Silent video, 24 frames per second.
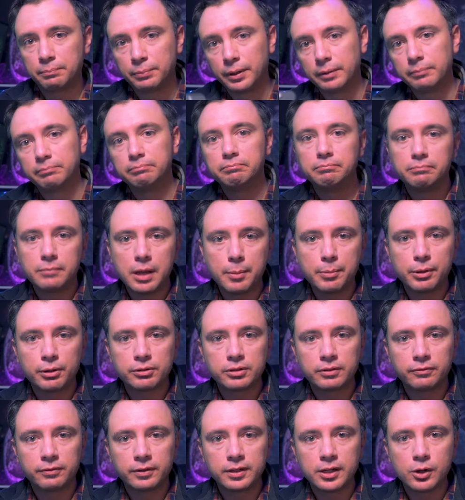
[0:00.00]
but maybe there's
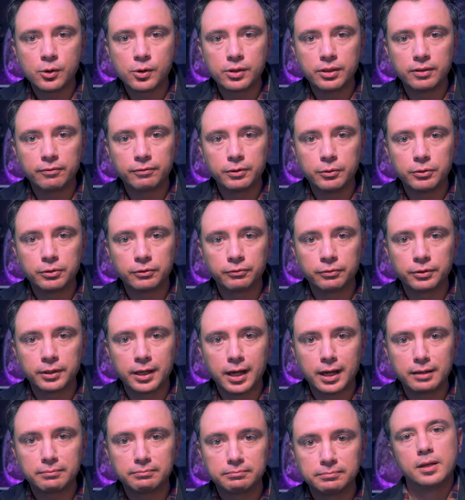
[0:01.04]
a video in the future for
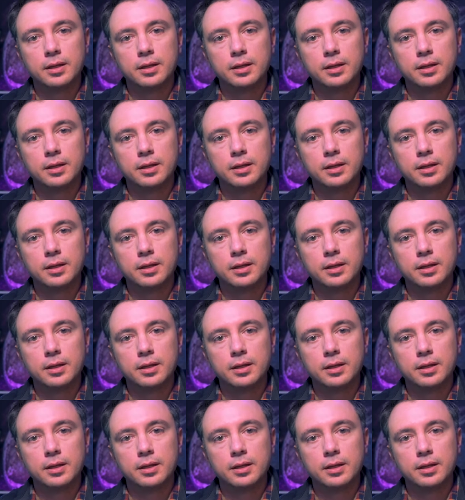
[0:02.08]
that.